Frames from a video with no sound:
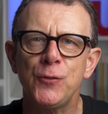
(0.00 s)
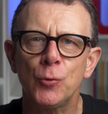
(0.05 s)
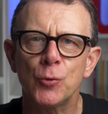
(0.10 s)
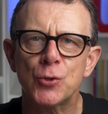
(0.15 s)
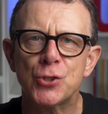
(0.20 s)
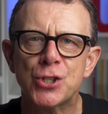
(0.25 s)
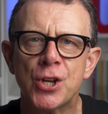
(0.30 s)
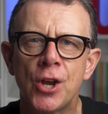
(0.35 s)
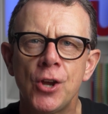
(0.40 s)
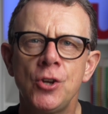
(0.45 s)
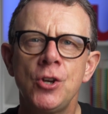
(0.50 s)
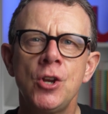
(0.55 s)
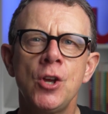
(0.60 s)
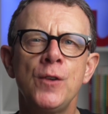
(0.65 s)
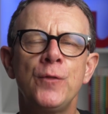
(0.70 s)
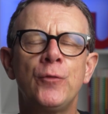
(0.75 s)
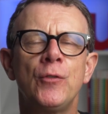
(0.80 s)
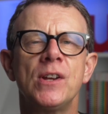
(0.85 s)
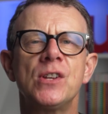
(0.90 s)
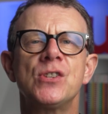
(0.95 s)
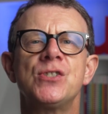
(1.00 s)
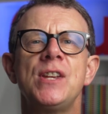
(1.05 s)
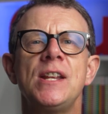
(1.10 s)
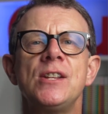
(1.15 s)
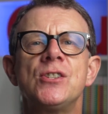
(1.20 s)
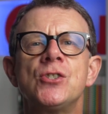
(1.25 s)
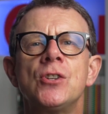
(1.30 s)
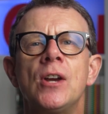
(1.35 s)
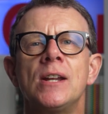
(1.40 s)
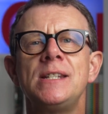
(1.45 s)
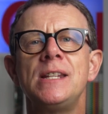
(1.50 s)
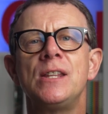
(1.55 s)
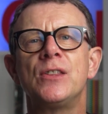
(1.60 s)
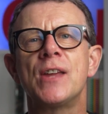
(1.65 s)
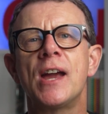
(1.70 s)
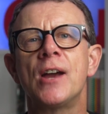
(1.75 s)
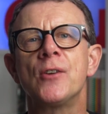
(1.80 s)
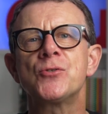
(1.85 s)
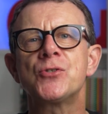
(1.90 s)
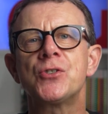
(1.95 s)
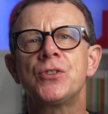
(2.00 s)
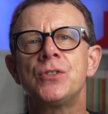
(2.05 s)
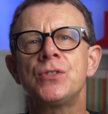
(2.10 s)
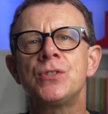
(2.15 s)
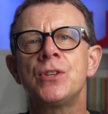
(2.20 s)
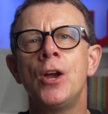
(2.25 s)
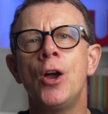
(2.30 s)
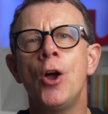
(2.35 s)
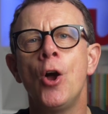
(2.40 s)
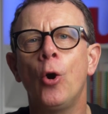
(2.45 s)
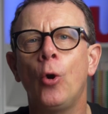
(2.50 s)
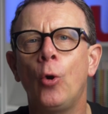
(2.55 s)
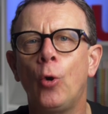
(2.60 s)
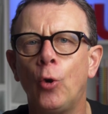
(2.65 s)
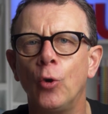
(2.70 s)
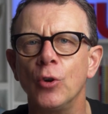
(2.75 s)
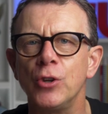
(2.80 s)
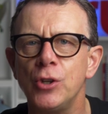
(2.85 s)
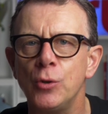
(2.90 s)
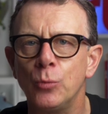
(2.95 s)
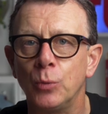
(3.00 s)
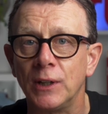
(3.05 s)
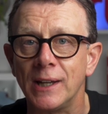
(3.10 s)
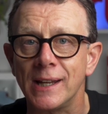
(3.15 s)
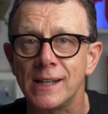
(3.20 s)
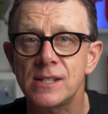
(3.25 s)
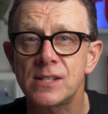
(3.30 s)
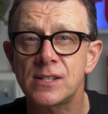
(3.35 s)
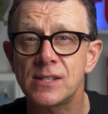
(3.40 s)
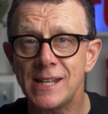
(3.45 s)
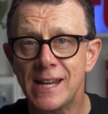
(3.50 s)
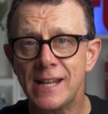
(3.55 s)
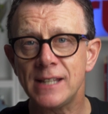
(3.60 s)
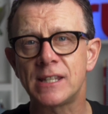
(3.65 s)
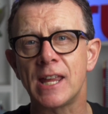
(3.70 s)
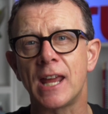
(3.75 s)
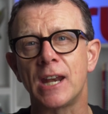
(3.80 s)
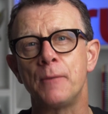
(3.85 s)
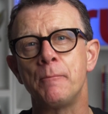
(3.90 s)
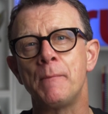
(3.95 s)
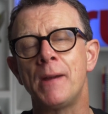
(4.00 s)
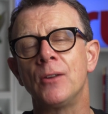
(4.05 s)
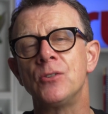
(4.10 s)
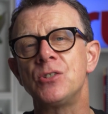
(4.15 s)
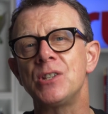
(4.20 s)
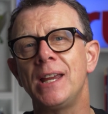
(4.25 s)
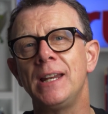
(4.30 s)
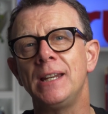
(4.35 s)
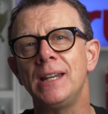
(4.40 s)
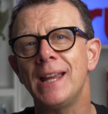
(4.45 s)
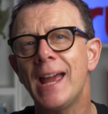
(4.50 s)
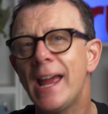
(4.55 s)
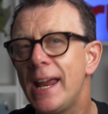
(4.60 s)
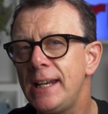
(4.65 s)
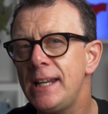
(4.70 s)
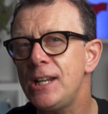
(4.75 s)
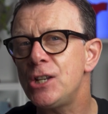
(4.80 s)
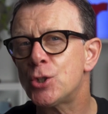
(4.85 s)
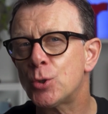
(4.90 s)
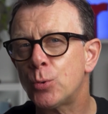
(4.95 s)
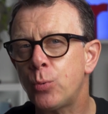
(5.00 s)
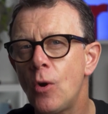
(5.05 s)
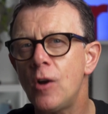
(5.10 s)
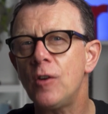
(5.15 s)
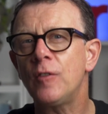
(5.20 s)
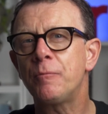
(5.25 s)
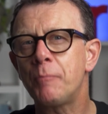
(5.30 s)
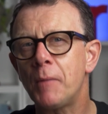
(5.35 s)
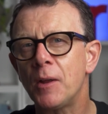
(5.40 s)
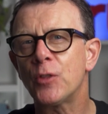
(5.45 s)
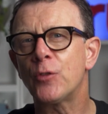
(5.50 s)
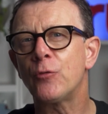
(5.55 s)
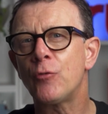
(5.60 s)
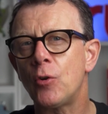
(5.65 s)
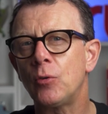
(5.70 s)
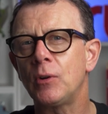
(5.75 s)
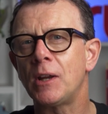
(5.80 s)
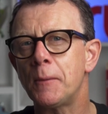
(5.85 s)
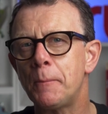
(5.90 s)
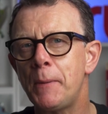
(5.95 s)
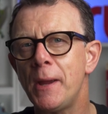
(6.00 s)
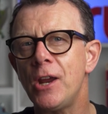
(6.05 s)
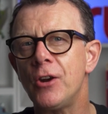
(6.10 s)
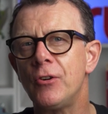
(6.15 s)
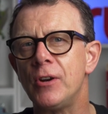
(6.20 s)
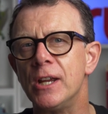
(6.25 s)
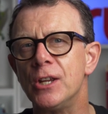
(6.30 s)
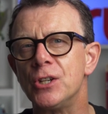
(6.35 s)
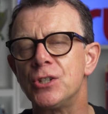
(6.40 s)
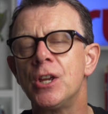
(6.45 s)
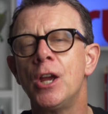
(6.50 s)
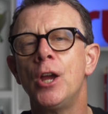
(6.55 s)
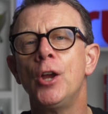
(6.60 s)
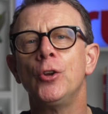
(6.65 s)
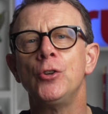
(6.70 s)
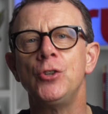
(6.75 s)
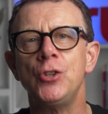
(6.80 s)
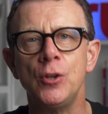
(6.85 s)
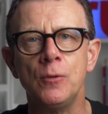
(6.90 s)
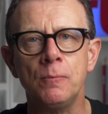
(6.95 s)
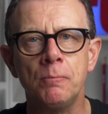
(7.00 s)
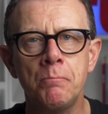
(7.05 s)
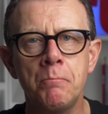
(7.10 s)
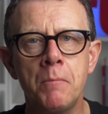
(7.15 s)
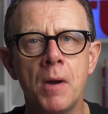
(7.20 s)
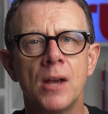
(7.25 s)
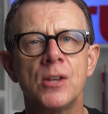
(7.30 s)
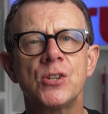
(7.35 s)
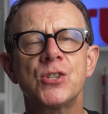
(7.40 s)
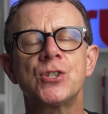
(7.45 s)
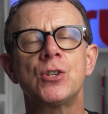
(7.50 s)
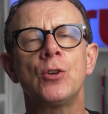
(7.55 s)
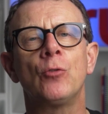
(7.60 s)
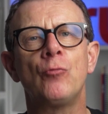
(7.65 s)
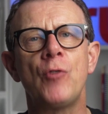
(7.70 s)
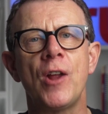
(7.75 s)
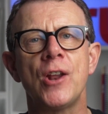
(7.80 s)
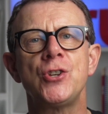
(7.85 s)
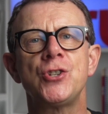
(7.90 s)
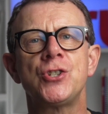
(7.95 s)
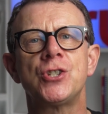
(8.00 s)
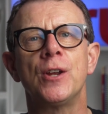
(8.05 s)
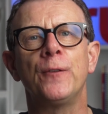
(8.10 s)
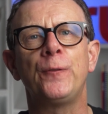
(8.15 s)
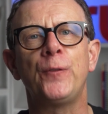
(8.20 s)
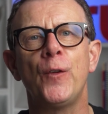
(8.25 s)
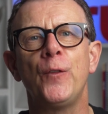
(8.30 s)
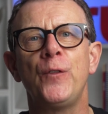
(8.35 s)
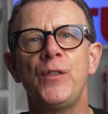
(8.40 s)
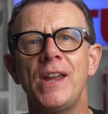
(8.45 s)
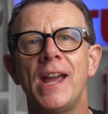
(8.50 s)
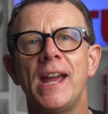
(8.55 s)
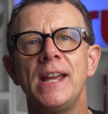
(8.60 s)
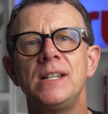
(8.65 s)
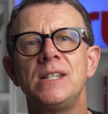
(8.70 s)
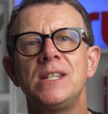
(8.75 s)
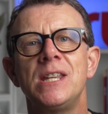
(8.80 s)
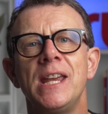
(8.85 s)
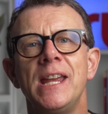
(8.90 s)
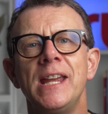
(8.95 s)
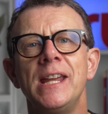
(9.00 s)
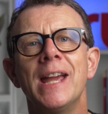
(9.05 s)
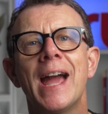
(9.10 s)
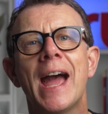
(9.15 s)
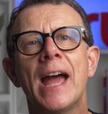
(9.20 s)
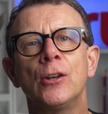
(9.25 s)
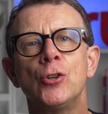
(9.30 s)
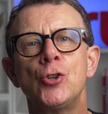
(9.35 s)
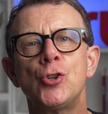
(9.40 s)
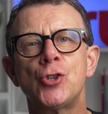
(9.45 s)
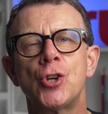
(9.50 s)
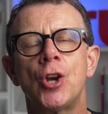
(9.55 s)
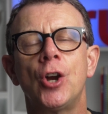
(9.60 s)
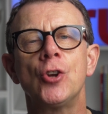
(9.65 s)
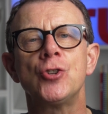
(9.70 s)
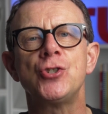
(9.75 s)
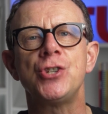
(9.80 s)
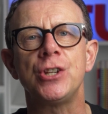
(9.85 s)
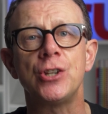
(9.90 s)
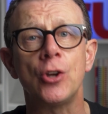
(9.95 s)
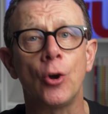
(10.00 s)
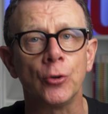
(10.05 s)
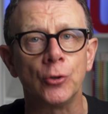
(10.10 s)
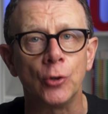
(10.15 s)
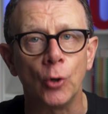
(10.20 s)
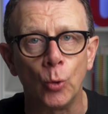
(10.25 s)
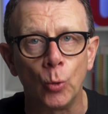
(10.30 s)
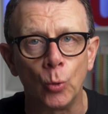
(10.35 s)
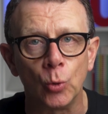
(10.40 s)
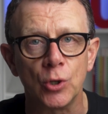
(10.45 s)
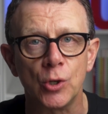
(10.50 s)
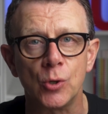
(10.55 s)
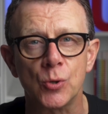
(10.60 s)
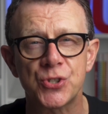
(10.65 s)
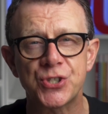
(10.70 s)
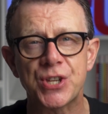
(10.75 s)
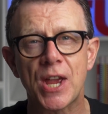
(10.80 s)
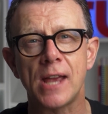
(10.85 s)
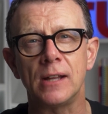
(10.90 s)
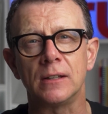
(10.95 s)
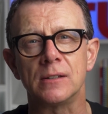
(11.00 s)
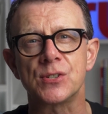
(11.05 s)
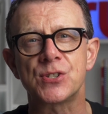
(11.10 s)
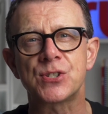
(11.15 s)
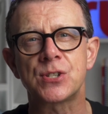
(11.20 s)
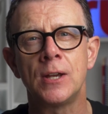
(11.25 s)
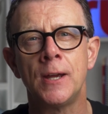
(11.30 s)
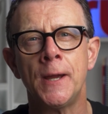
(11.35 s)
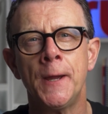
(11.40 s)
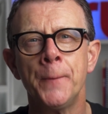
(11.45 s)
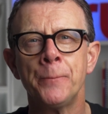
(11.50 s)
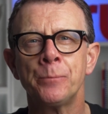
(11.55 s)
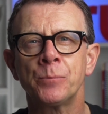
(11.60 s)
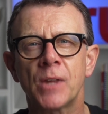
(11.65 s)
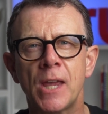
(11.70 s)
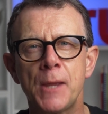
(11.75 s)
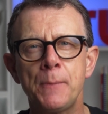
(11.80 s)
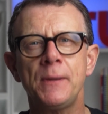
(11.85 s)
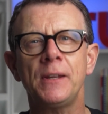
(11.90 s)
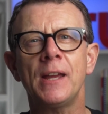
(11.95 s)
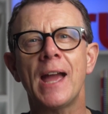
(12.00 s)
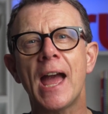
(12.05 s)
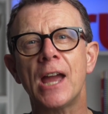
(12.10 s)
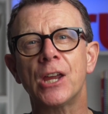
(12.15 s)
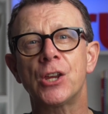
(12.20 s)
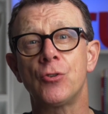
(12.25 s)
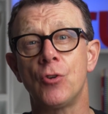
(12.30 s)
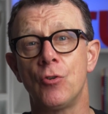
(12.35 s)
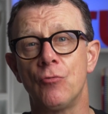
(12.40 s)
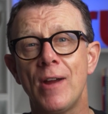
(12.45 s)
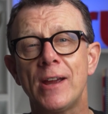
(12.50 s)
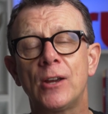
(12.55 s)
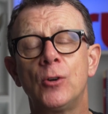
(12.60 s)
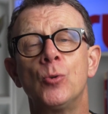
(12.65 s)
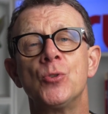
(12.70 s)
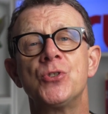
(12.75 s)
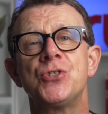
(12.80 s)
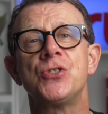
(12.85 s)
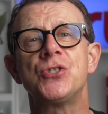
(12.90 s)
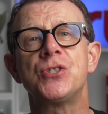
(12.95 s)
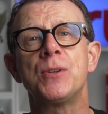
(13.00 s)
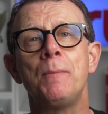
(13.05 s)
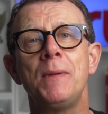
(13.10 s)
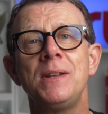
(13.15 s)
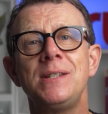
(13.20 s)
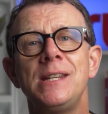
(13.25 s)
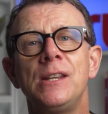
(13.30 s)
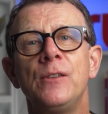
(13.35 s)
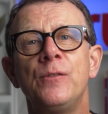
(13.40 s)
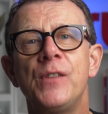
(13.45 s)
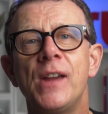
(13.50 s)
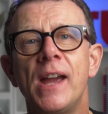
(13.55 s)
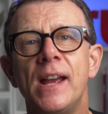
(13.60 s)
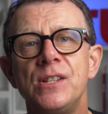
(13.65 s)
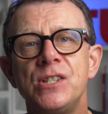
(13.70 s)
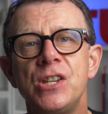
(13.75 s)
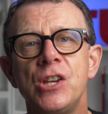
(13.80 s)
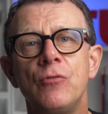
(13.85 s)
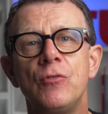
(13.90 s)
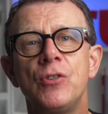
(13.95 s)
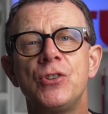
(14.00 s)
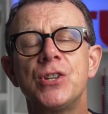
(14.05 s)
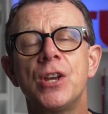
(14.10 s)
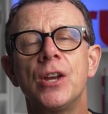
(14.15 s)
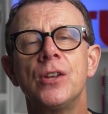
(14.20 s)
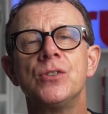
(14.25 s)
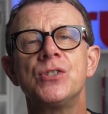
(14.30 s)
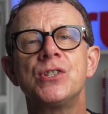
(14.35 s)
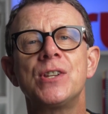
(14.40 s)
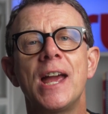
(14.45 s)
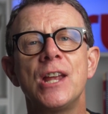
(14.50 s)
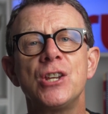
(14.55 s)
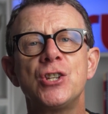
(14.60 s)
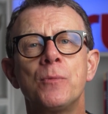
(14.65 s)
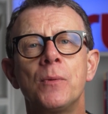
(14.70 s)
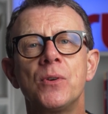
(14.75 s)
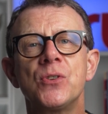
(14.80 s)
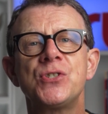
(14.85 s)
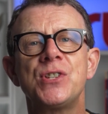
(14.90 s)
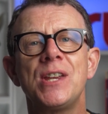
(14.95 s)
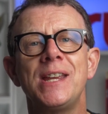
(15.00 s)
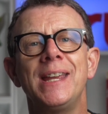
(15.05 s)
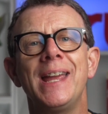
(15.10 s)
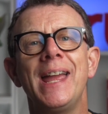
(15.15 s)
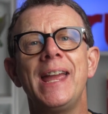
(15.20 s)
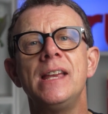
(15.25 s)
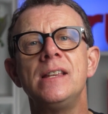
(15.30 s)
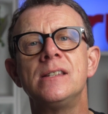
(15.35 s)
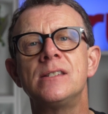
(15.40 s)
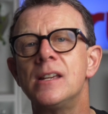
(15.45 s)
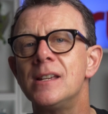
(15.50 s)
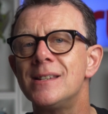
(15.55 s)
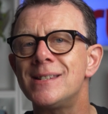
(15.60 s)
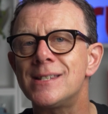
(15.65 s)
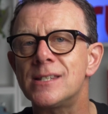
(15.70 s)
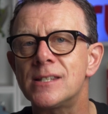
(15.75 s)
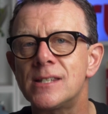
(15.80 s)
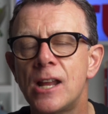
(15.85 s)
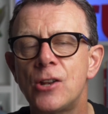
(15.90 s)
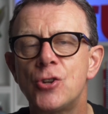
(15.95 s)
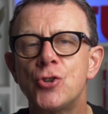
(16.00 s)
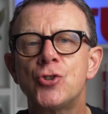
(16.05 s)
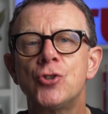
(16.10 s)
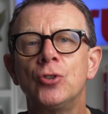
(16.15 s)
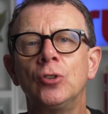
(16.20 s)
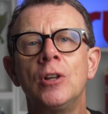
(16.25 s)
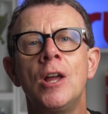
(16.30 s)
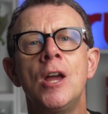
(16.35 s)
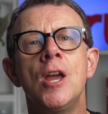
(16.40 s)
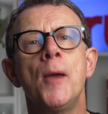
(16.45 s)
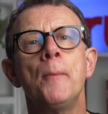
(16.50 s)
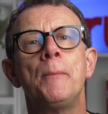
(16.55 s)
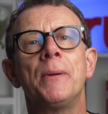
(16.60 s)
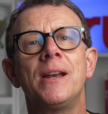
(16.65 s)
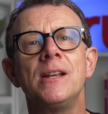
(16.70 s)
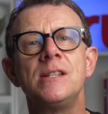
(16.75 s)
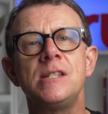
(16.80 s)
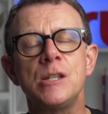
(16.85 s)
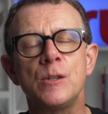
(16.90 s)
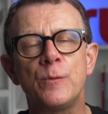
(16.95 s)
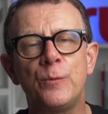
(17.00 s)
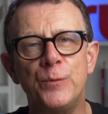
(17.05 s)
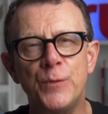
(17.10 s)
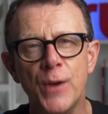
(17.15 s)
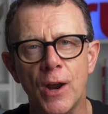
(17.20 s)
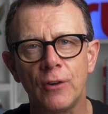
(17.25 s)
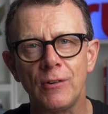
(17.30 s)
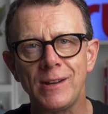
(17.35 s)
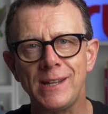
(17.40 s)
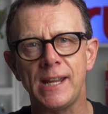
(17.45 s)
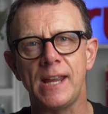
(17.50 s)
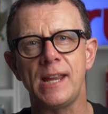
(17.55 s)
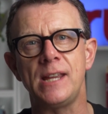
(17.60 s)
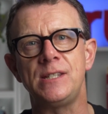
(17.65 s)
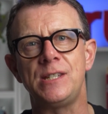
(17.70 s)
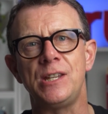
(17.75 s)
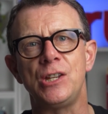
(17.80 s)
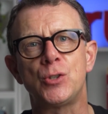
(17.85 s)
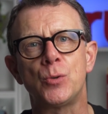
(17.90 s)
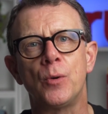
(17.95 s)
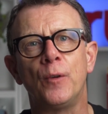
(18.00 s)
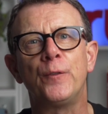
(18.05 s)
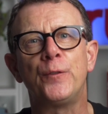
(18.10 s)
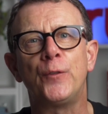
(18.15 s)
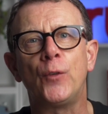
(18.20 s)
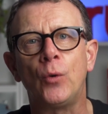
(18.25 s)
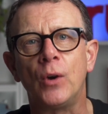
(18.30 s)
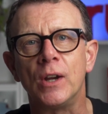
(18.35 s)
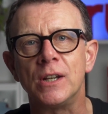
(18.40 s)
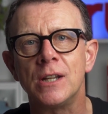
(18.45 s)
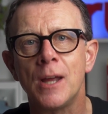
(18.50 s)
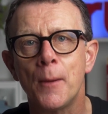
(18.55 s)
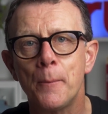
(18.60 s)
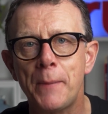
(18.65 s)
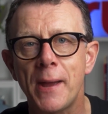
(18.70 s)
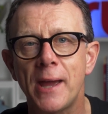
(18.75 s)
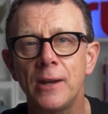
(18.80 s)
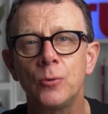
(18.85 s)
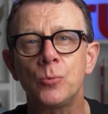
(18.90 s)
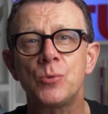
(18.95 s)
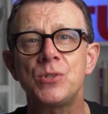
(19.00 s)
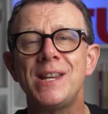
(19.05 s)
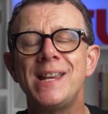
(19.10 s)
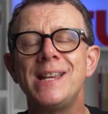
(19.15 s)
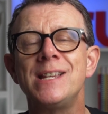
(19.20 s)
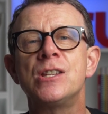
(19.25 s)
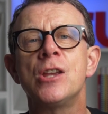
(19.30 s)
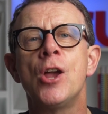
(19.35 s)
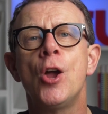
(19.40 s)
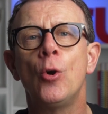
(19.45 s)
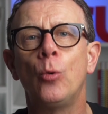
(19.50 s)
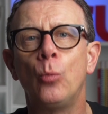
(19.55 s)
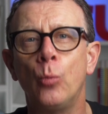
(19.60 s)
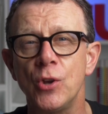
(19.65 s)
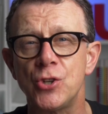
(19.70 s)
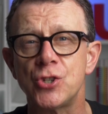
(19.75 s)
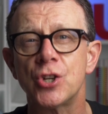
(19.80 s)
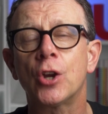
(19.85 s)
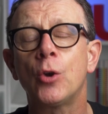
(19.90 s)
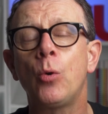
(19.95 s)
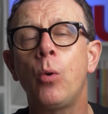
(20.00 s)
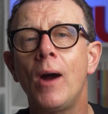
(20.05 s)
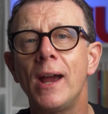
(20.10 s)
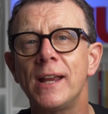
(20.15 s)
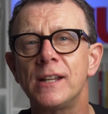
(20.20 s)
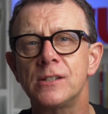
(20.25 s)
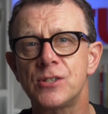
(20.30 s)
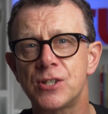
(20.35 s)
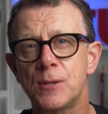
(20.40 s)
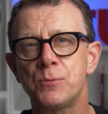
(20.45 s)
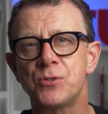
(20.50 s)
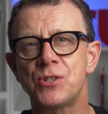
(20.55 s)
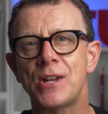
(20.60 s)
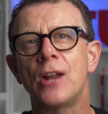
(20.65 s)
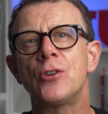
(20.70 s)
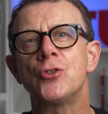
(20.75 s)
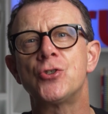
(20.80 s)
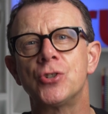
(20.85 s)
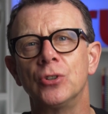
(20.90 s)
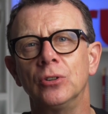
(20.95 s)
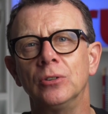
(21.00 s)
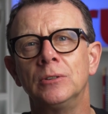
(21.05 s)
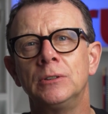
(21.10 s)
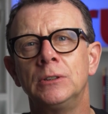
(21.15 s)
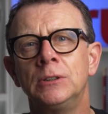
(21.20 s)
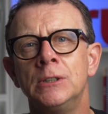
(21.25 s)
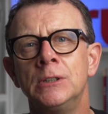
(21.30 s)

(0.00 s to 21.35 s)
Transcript: your turnover exceeds 90,000, or you will exceed that amount in any 12-month rolling period, you must register for VAT and charge it on all your sales. Keeping accurate records and submitting VAT returns to HMRC is essential because it's very easy to avoid penalties which are quite substantial.